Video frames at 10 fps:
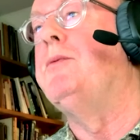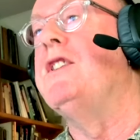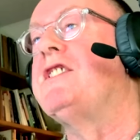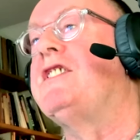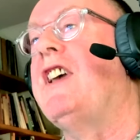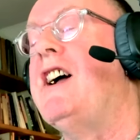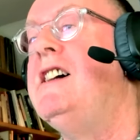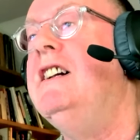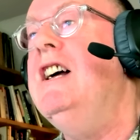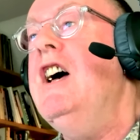was
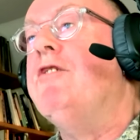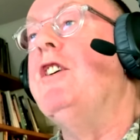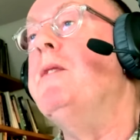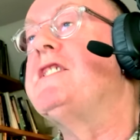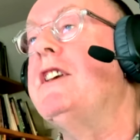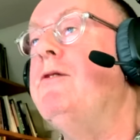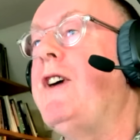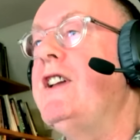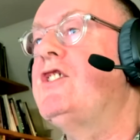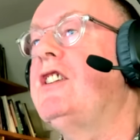from its
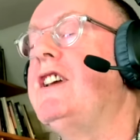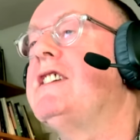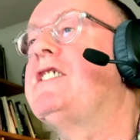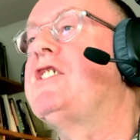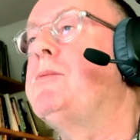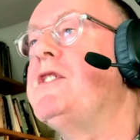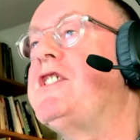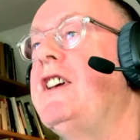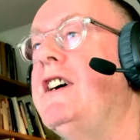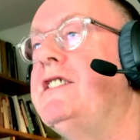evangelists
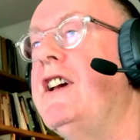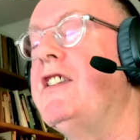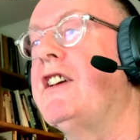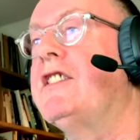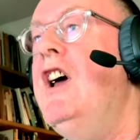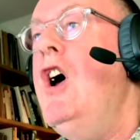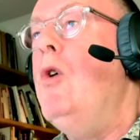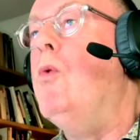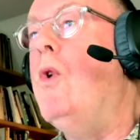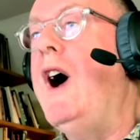was the idea that,
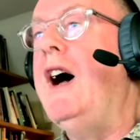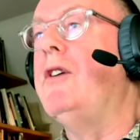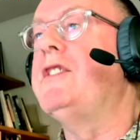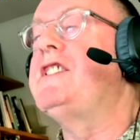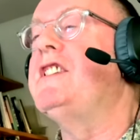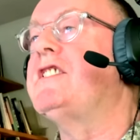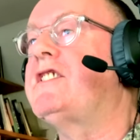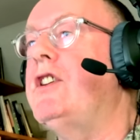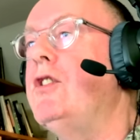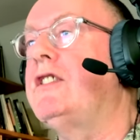wow, this is
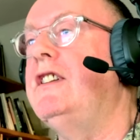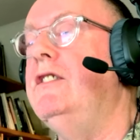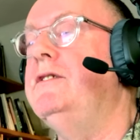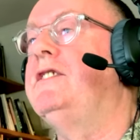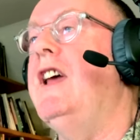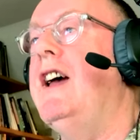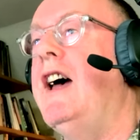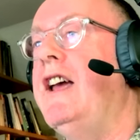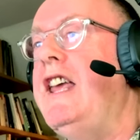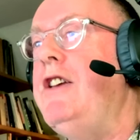total
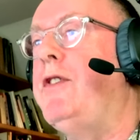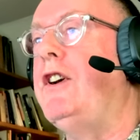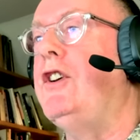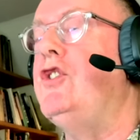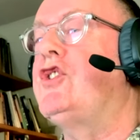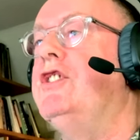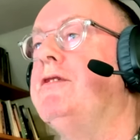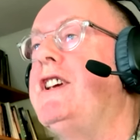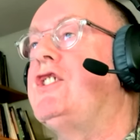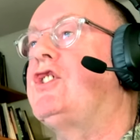
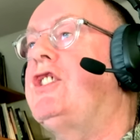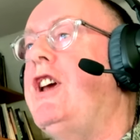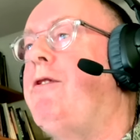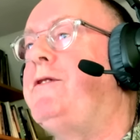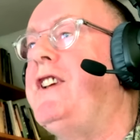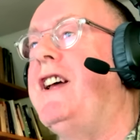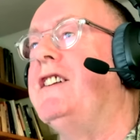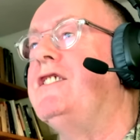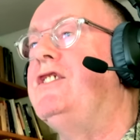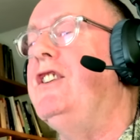evolutionary shift,
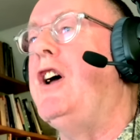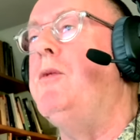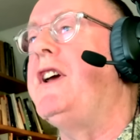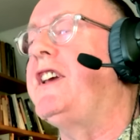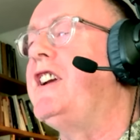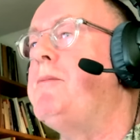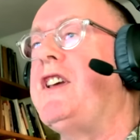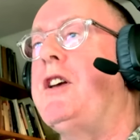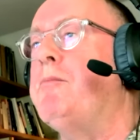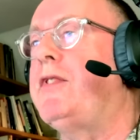and you know we're going to be
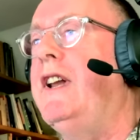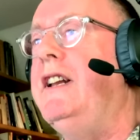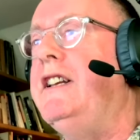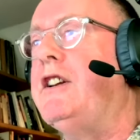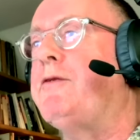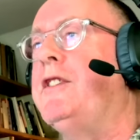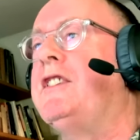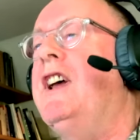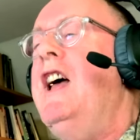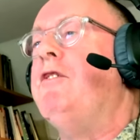completely
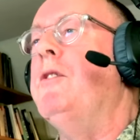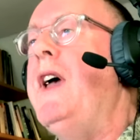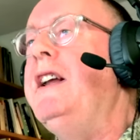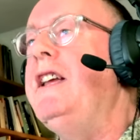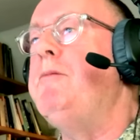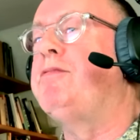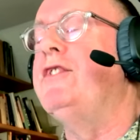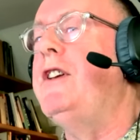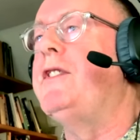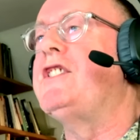different from any
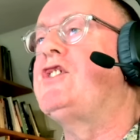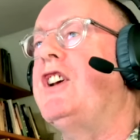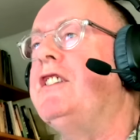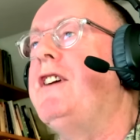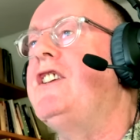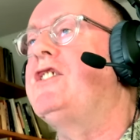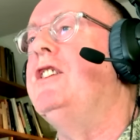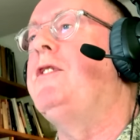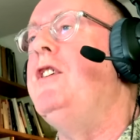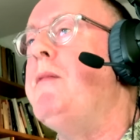previous generation
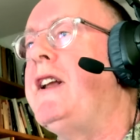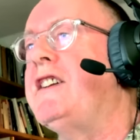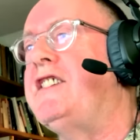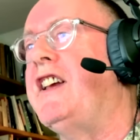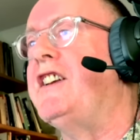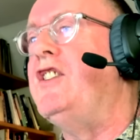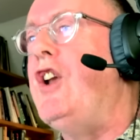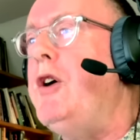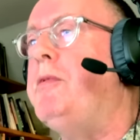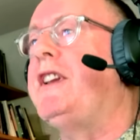of humanity, and
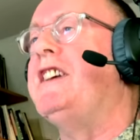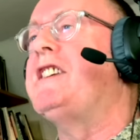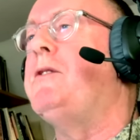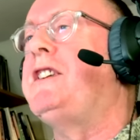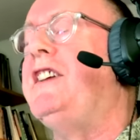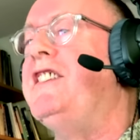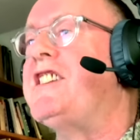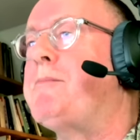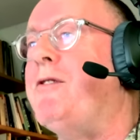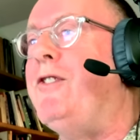nobody has ever done
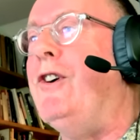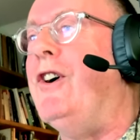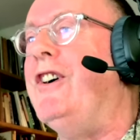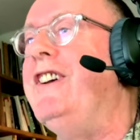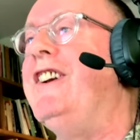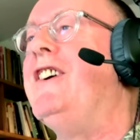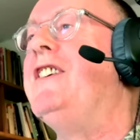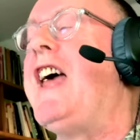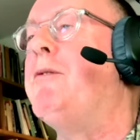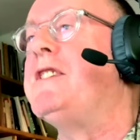this before, you know.
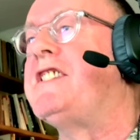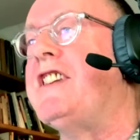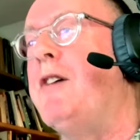And that was